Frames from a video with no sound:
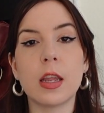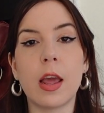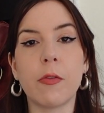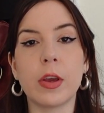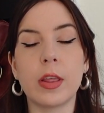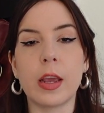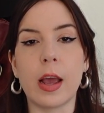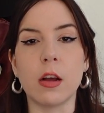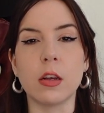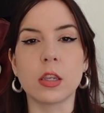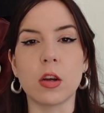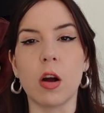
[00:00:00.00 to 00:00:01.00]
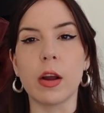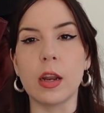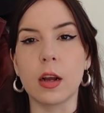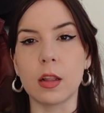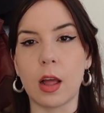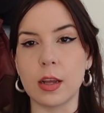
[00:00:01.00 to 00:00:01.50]
and everything else are in a
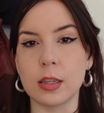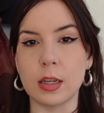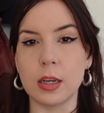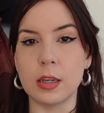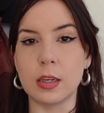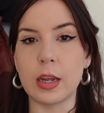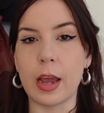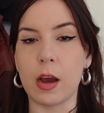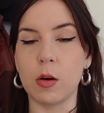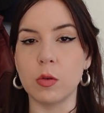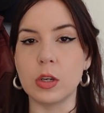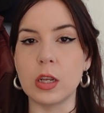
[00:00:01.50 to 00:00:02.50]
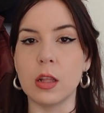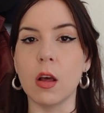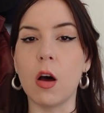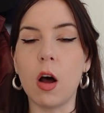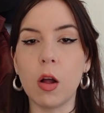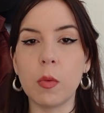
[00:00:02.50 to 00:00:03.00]
closet out in the
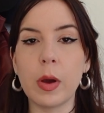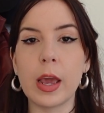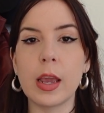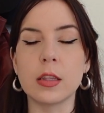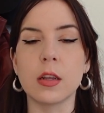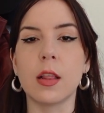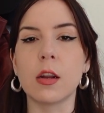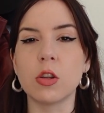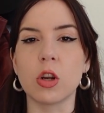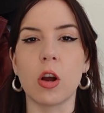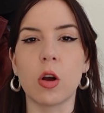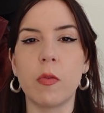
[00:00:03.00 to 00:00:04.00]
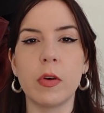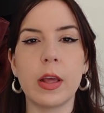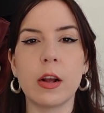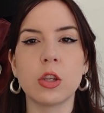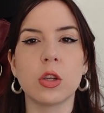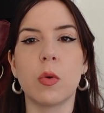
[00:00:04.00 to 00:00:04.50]
hallway. It's a little dark over
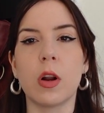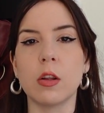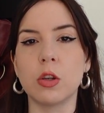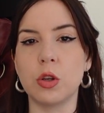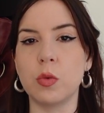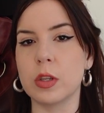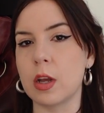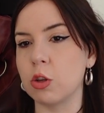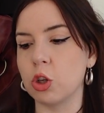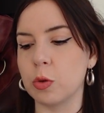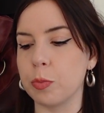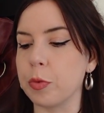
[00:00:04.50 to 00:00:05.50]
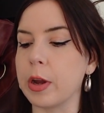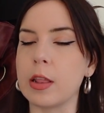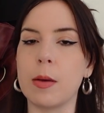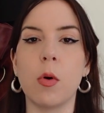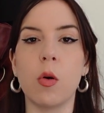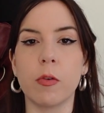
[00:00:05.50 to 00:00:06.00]
there, so what I'll do is I'll just bring
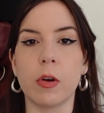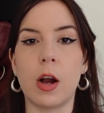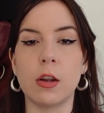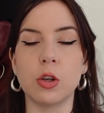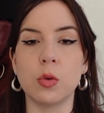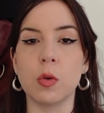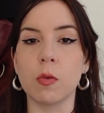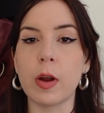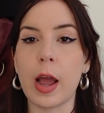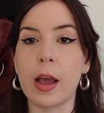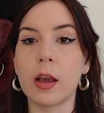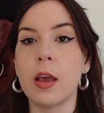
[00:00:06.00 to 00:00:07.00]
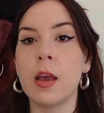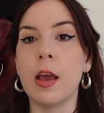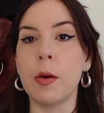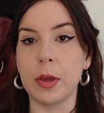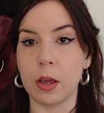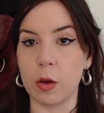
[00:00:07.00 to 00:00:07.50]
them over onto a rack
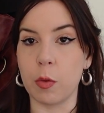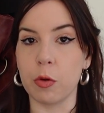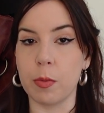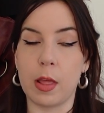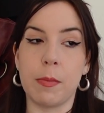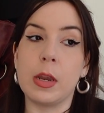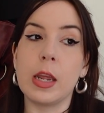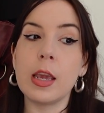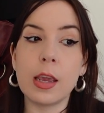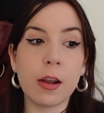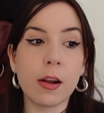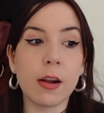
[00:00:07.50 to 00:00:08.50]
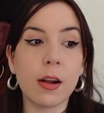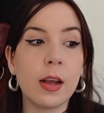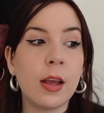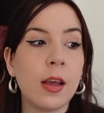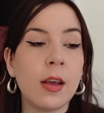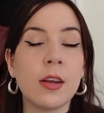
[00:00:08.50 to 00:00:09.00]
and we can go through them in here.
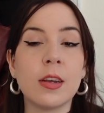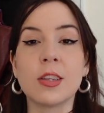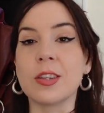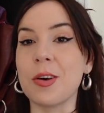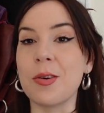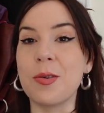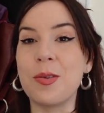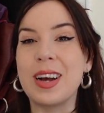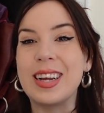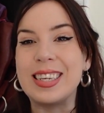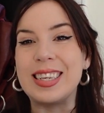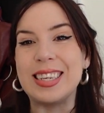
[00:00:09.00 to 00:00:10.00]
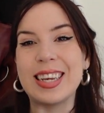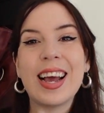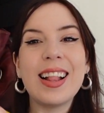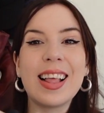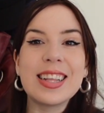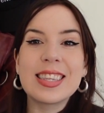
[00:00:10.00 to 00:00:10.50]
So yeah,
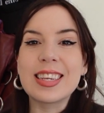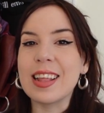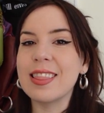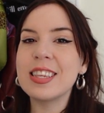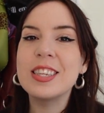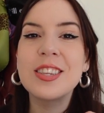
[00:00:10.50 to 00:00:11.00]
let's get this